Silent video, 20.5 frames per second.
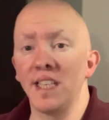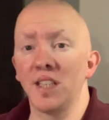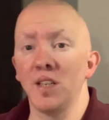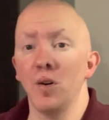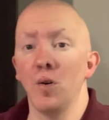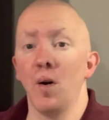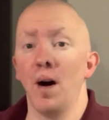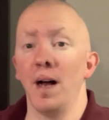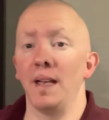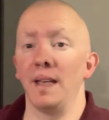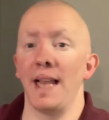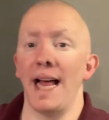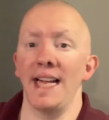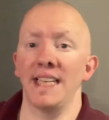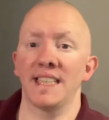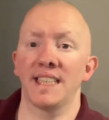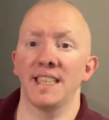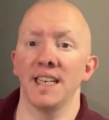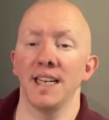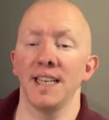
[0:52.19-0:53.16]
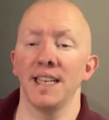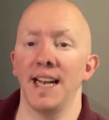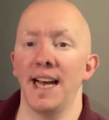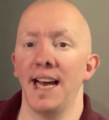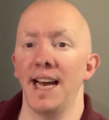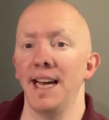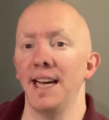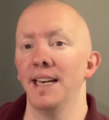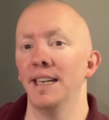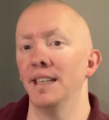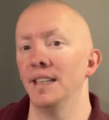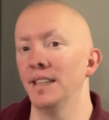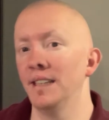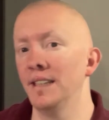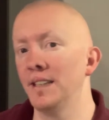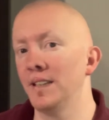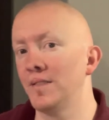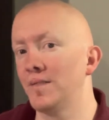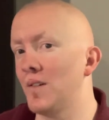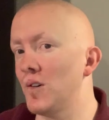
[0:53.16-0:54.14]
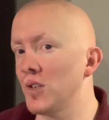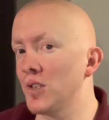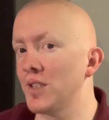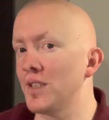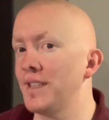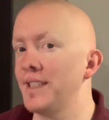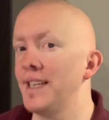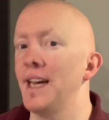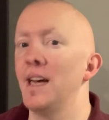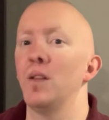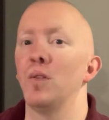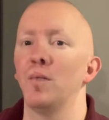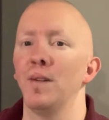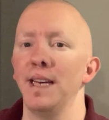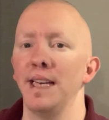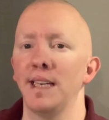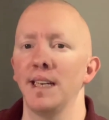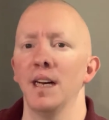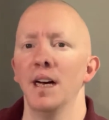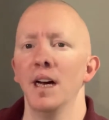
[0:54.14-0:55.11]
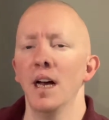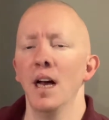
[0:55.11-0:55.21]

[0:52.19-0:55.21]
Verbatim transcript: so last Sunday, first day of the week,